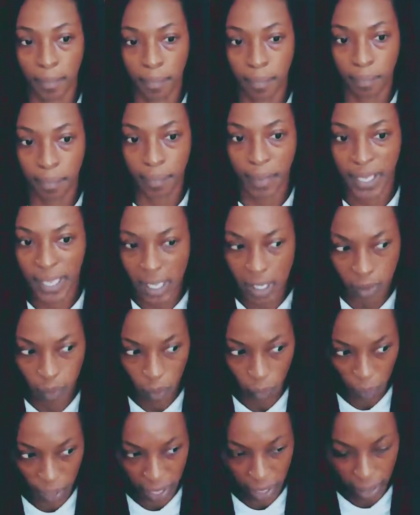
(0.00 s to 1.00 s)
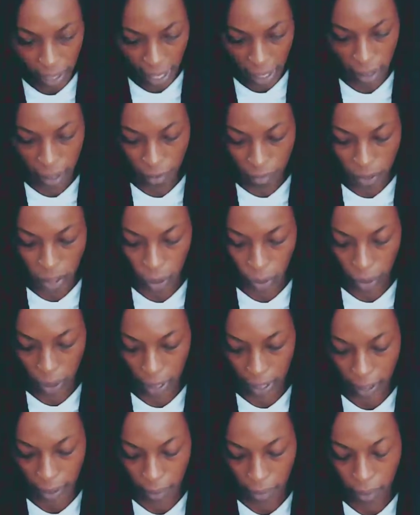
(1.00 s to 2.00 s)
Because when we think of
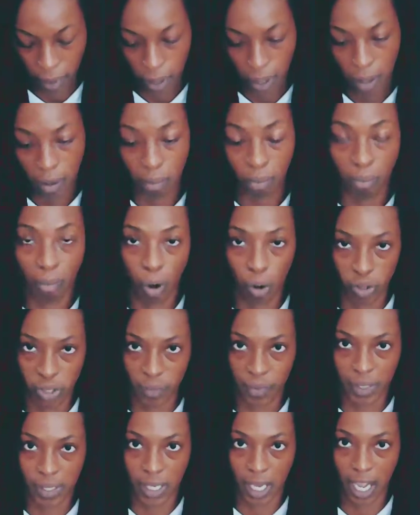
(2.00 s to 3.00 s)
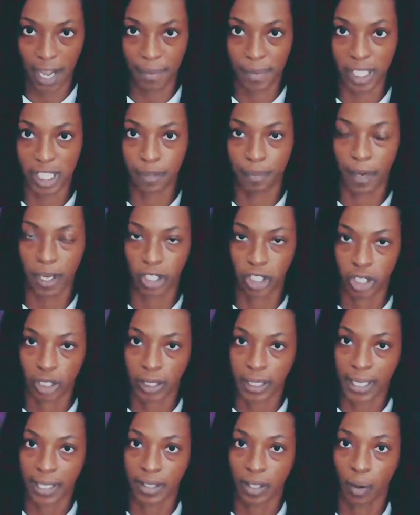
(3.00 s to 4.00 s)
yoga, most of the time,
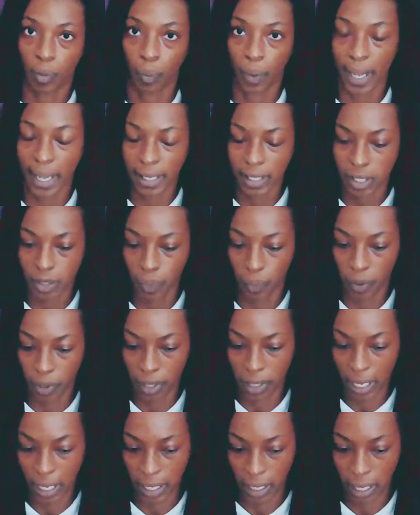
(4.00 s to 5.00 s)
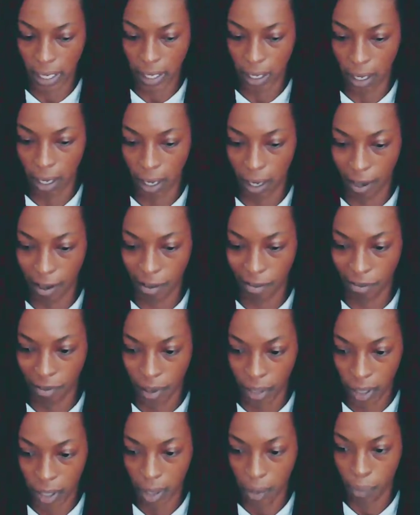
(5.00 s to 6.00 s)
especially in the West, we're thinking of
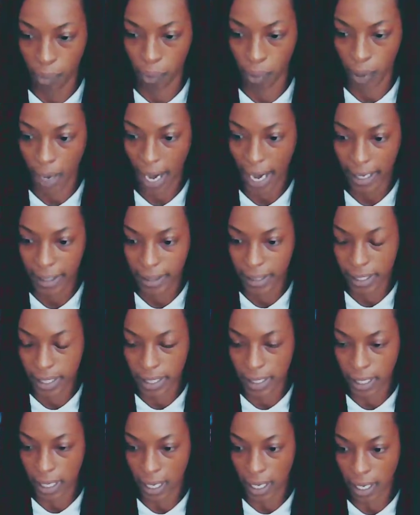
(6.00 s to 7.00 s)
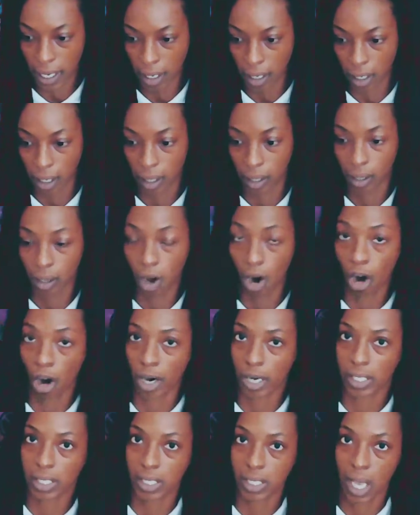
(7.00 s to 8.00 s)
practicing
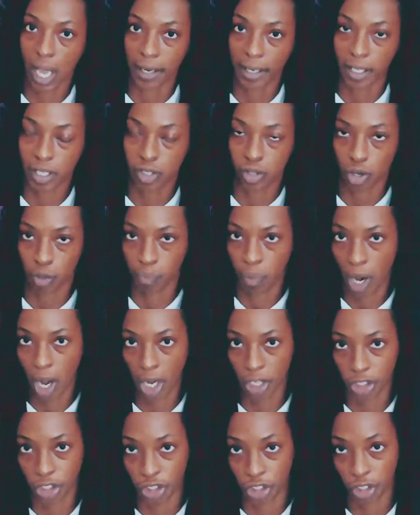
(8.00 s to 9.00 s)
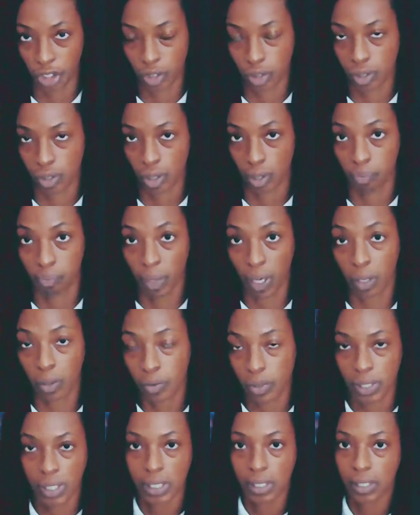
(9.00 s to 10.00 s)
our asanas or postures or
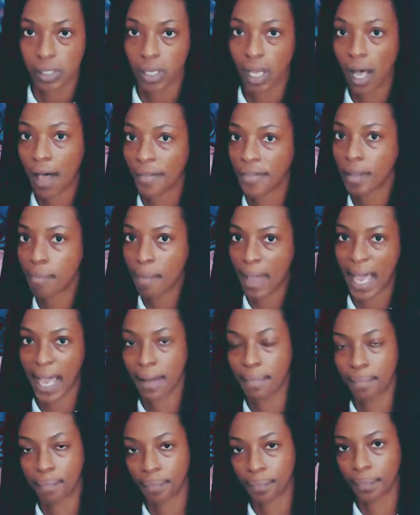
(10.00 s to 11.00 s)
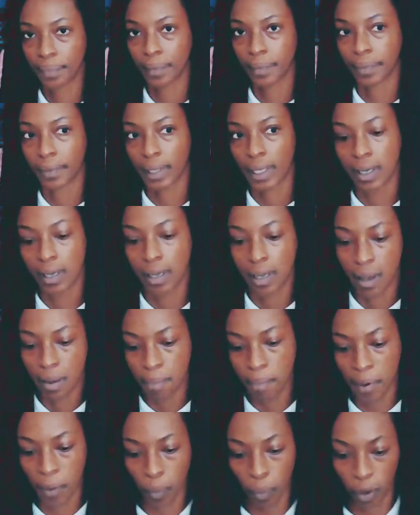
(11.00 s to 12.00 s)
poses on the mat.
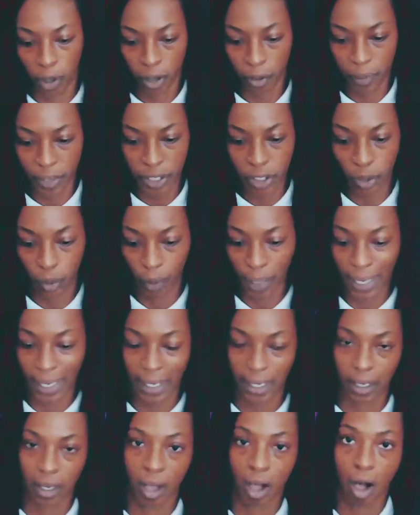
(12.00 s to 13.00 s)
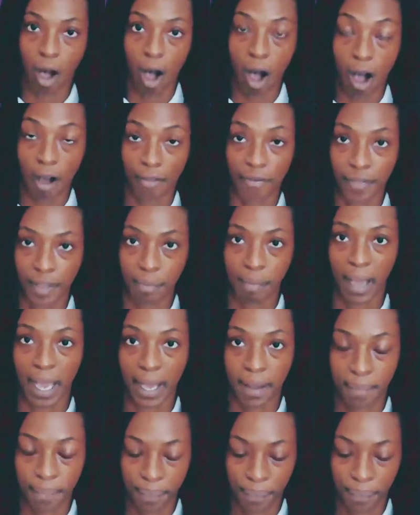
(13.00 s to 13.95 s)
But what are we doing off the mat?